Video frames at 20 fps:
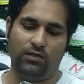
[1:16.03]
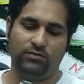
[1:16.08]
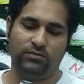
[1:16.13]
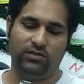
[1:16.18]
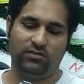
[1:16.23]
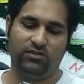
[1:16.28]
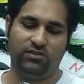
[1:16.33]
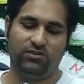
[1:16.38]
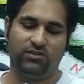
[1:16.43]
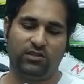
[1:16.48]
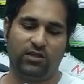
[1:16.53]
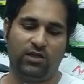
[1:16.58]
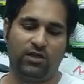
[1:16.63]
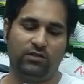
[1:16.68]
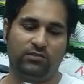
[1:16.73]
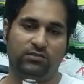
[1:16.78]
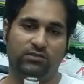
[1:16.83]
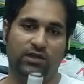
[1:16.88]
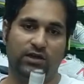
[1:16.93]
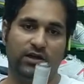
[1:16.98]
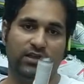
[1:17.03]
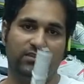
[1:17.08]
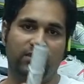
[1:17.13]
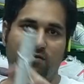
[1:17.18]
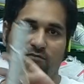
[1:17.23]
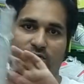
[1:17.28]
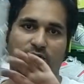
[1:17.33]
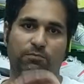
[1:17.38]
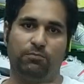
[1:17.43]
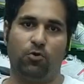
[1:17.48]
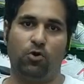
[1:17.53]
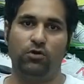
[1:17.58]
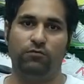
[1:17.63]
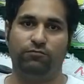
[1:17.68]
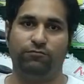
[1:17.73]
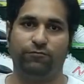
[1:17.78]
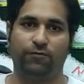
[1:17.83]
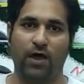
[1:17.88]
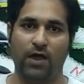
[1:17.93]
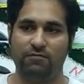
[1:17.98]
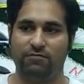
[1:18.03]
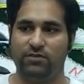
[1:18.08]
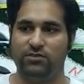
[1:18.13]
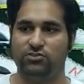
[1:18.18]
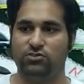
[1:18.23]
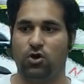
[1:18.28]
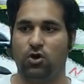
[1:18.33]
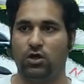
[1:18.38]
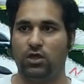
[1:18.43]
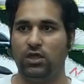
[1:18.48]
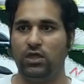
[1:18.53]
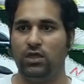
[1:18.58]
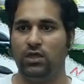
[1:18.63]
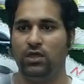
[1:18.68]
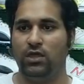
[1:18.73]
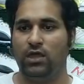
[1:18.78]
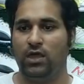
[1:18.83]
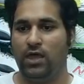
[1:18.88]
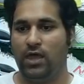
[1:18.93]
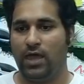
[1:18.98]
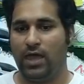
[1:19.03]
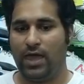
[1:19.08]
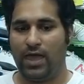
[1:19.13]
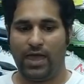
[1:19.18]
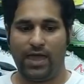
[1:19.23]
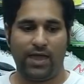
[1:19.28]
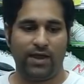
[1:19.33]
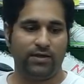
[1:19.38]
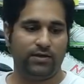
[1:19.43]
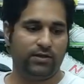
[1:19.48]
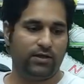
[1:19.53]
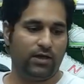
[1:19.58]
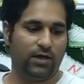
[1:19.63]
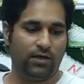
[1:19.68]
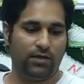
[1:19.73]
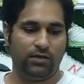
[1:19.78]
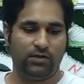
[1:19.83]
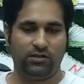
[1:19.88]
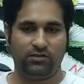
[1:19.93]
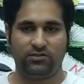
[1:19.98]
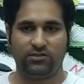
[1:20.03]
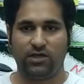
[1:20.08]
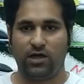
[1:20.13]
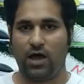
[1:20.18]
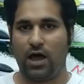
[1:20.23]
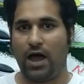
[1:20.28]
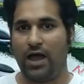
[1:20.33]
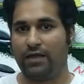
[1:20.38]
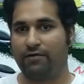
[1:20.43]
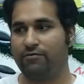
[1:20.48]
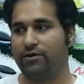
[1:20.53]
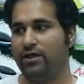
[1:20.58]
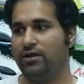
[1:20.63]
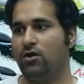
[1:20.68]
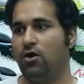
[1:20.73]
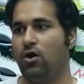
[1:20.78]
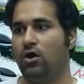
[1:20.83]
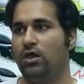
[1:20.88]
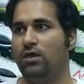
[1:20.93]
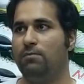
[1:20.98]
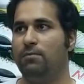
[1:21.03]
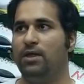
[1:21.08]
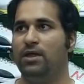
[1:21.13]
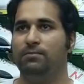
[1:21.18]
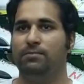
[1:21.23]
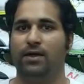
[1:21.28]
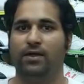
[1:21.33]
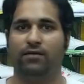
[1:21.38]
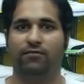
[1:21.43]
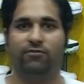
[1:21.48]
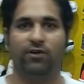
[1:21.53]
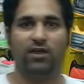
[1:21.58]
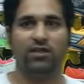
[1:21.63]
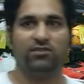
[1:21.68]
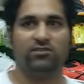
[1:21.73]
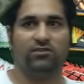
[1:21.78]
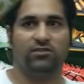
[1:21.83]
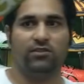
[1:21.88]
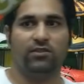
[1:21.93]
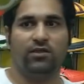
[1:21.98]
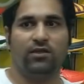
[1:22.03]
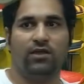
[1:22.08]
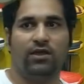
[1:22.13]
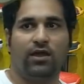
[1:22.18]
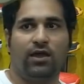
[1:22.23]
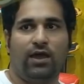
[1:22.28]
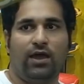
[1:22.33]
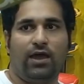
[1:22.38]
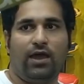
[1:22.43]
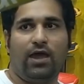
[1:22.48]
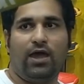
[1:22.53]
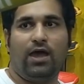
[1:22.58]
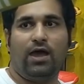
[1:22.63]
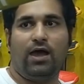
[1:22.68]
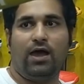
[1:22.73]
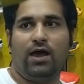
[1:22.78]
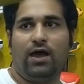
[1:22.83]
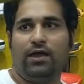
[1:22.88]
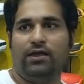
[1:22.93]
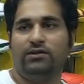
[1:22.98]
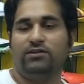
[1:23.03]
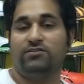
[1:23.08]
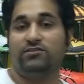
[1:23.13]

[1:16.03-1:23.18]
This is a 37.5 inch hockey, and it is a high grade hockey made by Grace. It